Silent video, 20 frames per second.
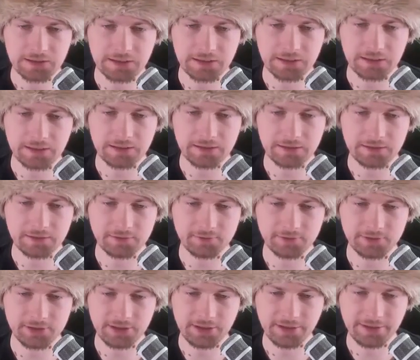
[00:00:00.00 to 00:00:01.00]
and you
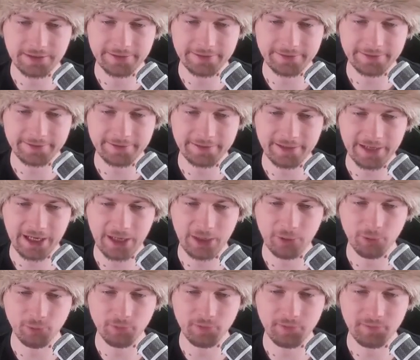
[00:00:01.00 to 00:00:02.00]
see,
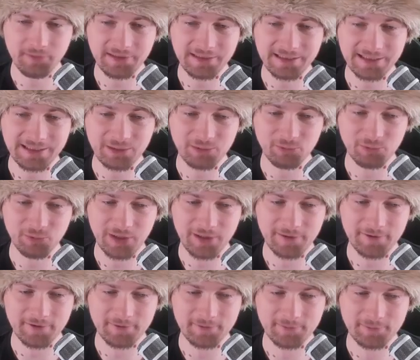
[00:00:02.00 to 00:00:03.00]
I'll be missing
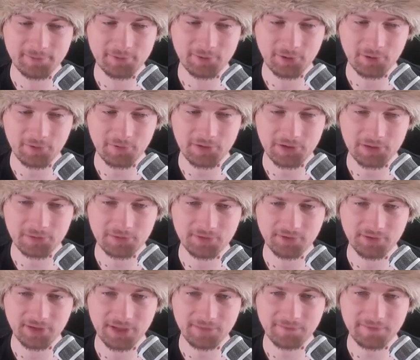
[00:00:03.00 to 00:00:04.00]
one province. We
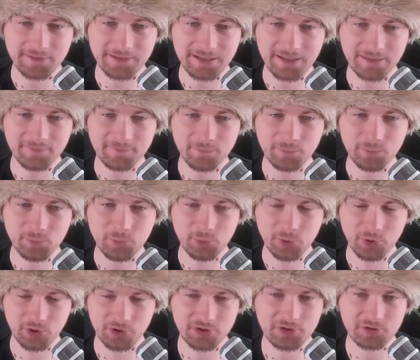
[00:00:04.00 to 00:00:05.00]
don't have enough
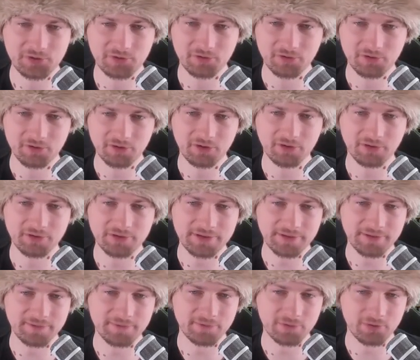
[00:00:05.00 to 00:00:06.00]
war score cost,
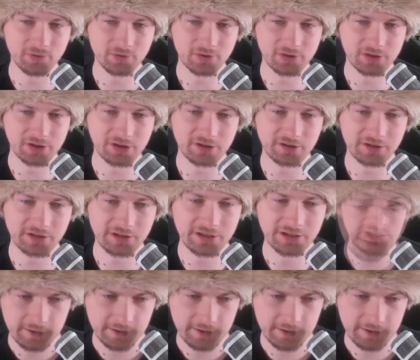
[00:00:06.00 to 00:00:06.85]
unfortunately.